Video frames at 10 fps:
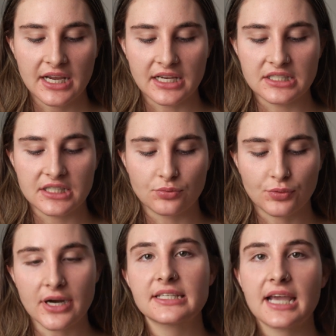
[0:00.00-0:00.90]
into
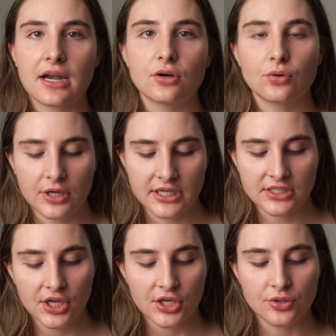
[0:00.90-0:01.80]
ranked categories
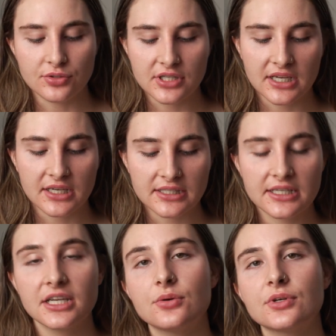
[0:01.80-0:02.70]
using
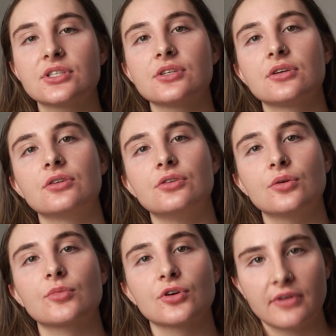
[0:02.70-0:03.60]
continuous
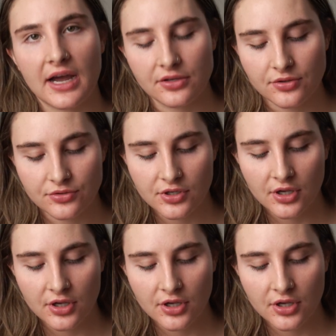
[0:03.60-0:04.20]
numeral values.